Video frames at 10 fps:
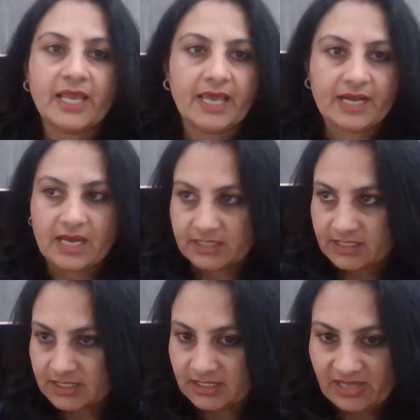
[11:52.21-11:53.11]

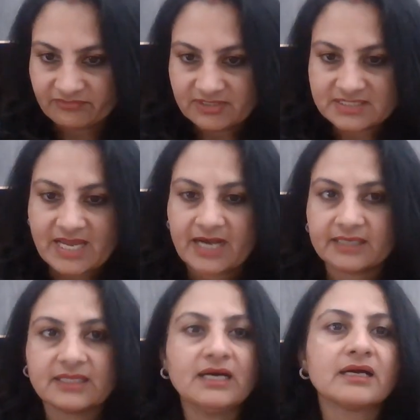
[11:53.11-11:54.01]
hierarchical levels
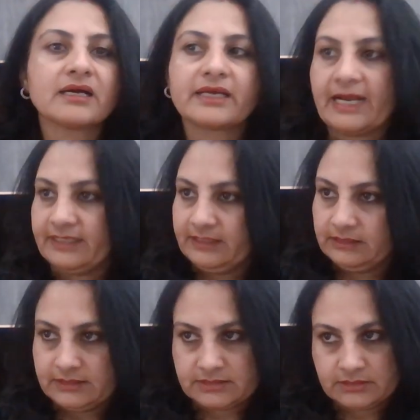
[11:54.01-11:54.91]
and the
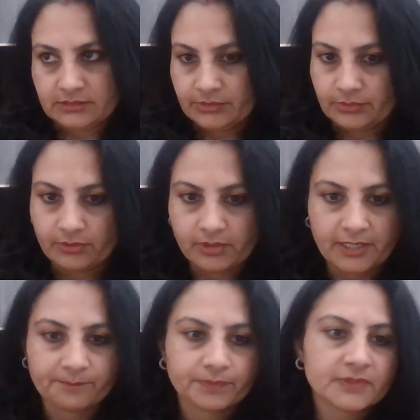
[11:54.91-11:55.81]
categories. Okay.